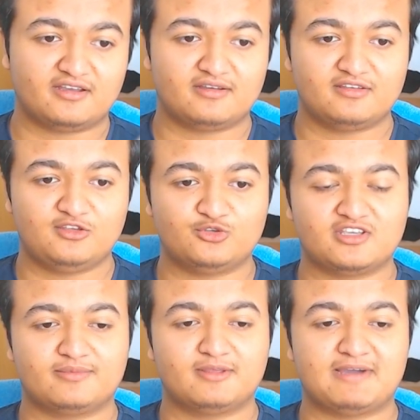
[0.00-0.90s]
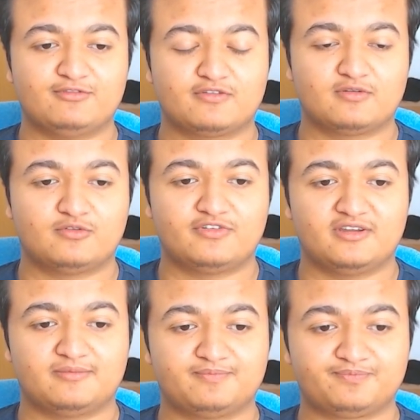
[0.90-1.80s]
using up the bandwidth from over
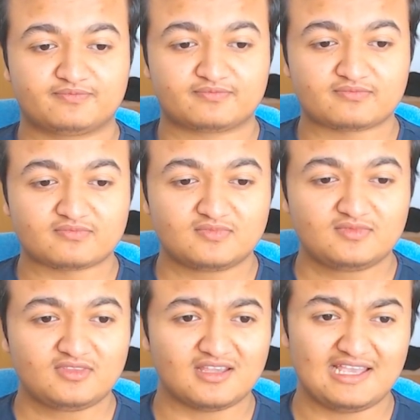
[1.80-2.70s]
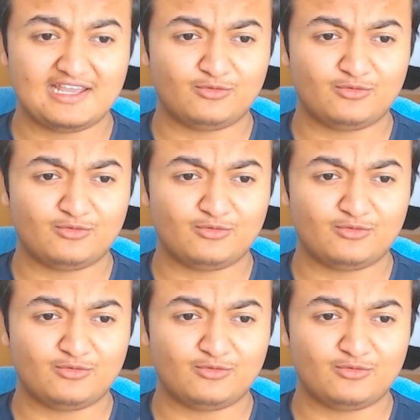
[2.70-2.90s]
here. And